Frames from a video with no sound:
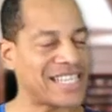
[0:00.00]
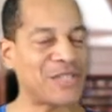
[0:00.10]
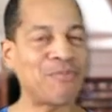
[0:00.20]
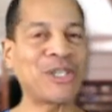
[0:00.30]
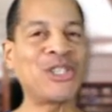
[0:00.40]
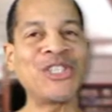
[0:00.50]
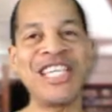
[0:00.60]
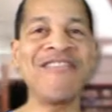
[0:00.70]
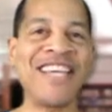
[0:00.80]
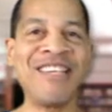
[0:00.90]
This is
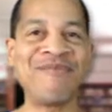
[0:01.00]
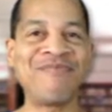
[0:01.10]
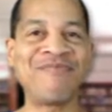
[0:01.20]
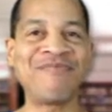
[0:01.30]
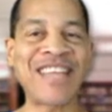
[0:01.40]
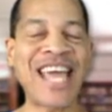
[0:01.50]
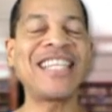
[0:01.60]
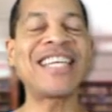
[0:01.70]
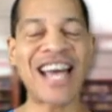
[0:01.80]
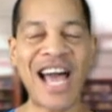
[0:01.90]
BooksterTV,
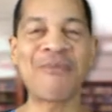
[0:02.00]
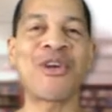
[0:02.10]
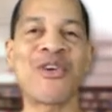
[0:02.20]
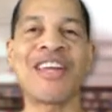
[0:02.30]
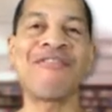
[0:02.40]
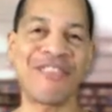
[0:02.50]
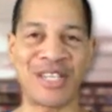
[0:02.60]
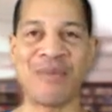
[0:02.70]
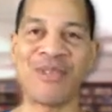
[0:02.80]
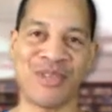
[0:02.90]
and I'm Craig
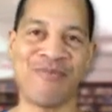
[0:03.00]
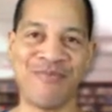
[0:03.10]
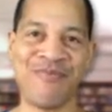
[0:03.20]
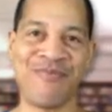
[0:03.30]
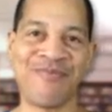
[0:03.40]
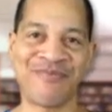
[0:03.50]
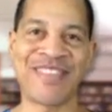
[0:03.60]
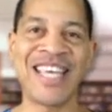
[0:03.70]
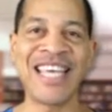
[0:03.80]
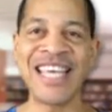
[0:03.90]
Phillips.
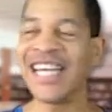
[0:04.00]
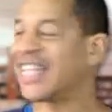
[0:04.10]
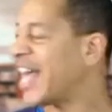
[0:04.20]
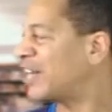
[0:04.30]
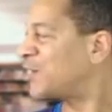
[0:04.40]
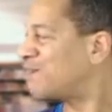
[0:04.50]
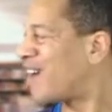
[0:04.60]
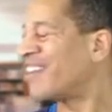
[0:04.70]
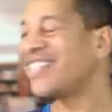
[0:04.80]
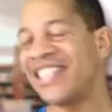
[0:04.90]
Now,
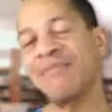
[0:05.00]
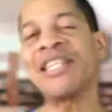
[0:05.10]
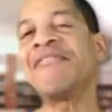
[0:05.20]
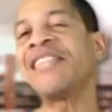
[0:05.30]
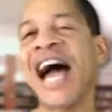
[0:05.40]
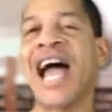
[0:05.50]
on the subject of